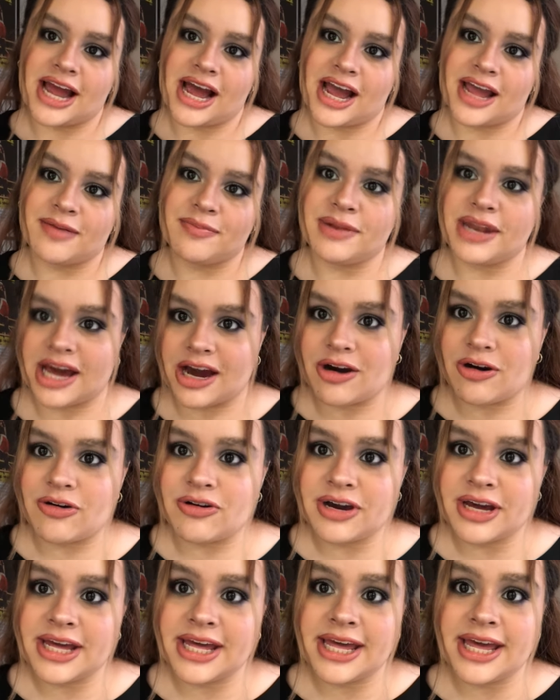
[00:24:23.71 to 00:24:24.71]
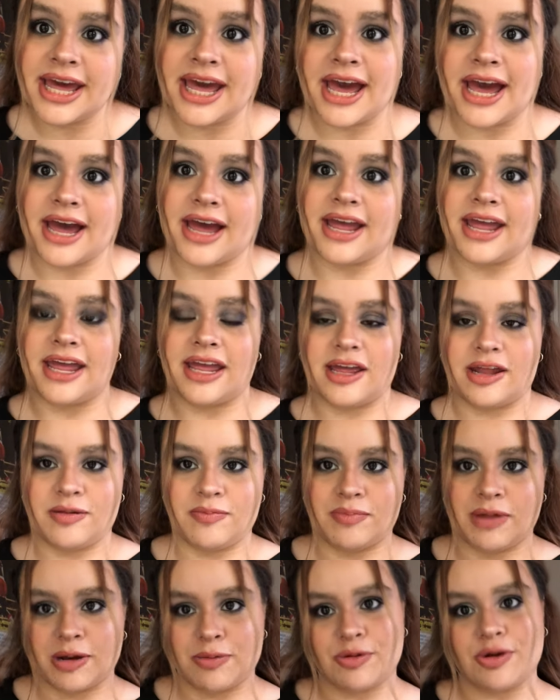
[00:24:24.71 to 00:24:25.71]
I'm now
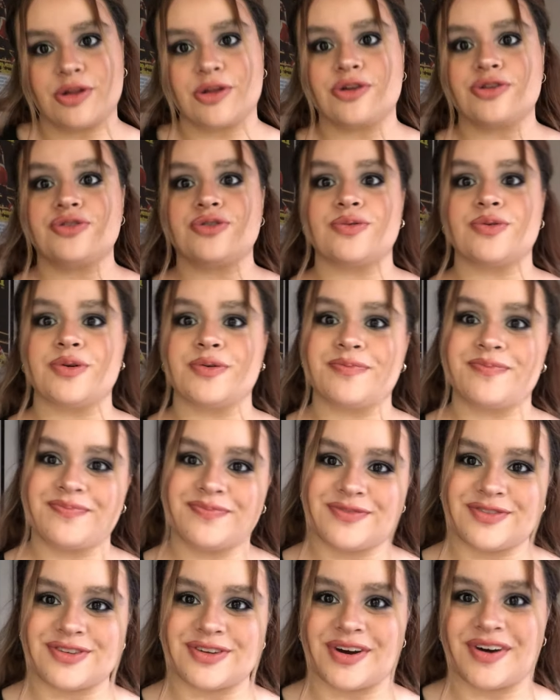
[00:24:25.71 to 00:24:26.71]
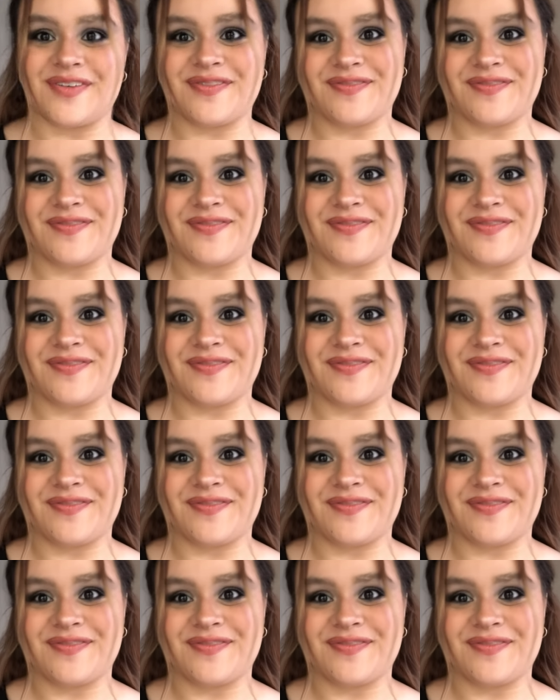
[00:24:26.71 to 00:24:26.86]
in my brother's room, so.